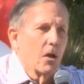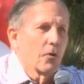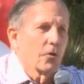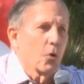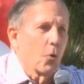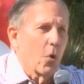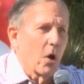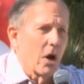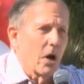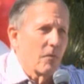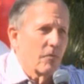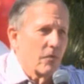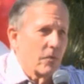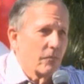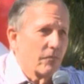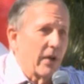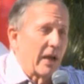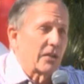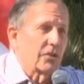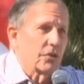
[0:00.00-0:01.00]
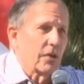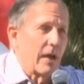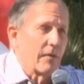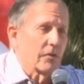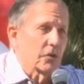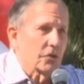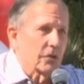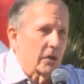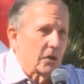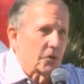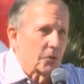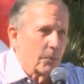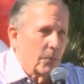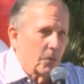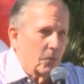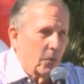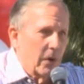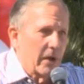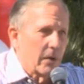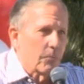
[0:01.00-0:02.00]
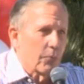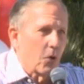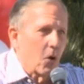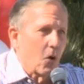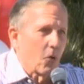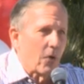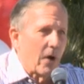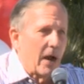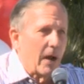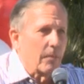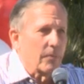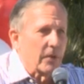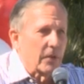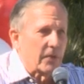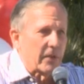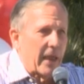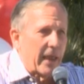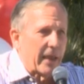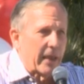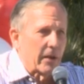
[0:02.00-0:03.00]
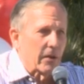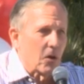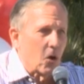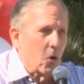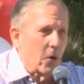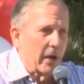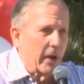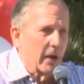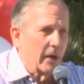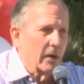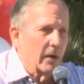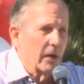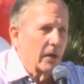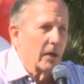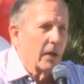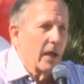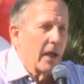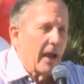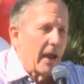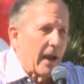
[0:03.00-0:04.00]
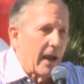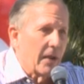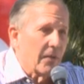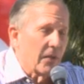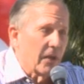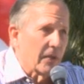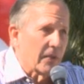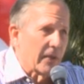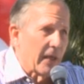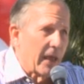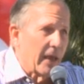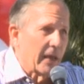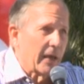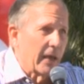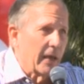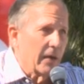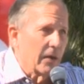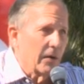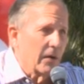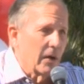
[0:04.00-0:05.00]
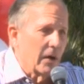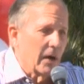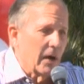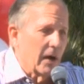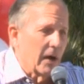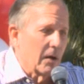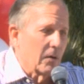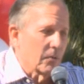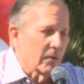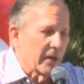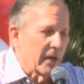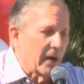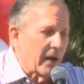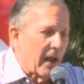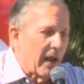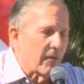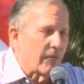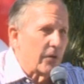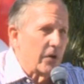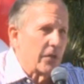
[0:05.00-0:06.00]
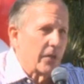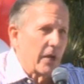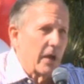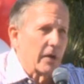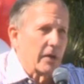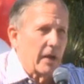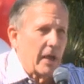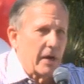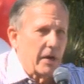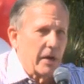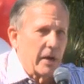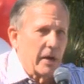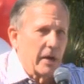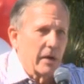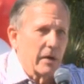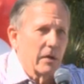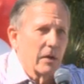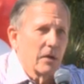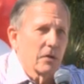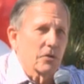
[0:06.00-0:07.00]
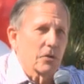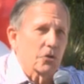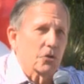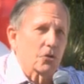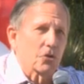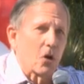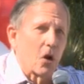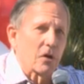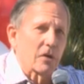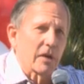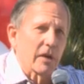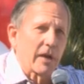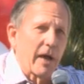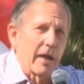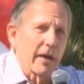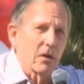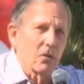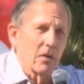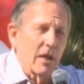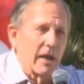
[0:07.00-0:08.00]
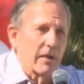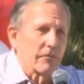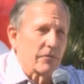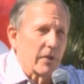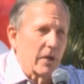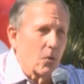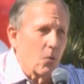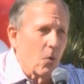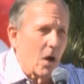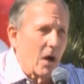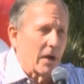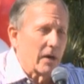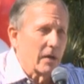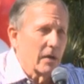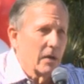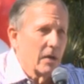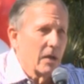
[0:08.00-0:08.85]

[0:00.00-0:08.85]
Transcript: to where vets have a 6-week program that they can go in and that they can get everything they need to start the kind of life they want.